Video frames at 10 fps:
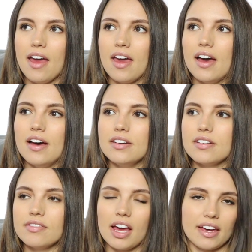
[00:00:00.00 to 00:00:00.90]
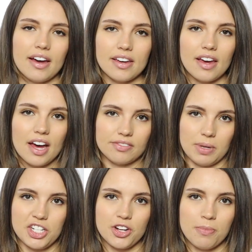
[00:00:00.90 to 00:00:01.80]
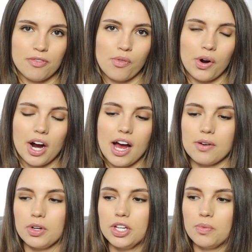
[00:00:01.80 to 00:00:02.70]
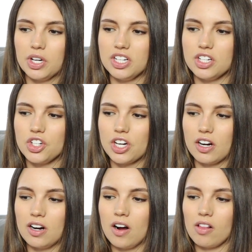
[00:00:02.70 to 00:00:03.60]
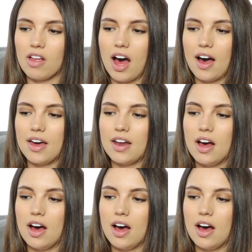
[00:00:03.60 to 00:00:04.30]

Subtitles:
And like I have mentioned before, I really wanted to share a lot